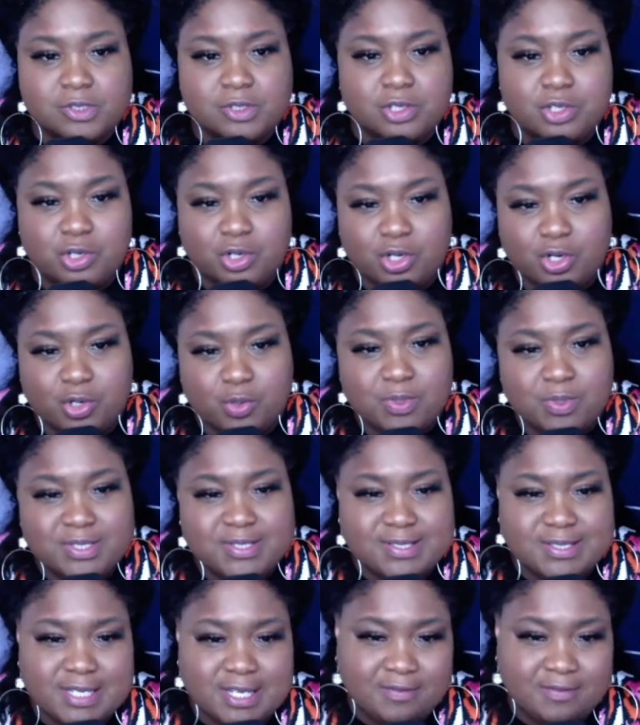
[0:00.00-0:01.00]
So you're going to
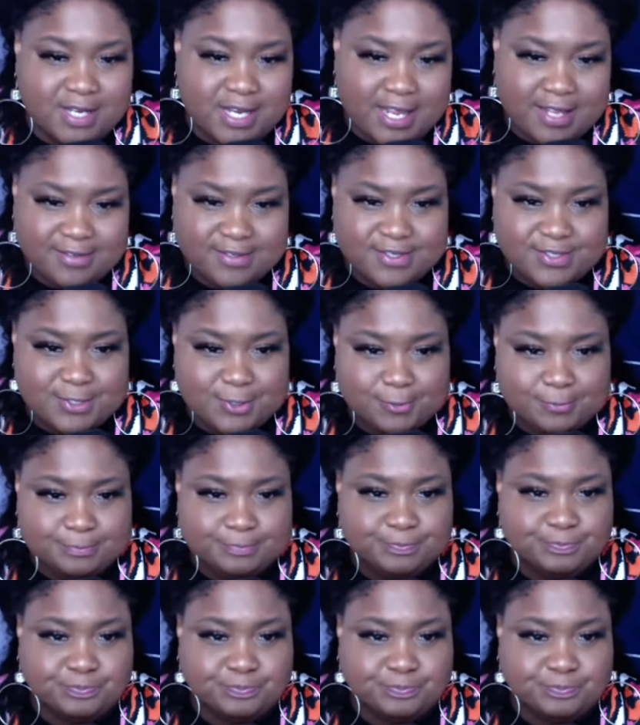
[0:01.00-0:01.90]
receive an answer.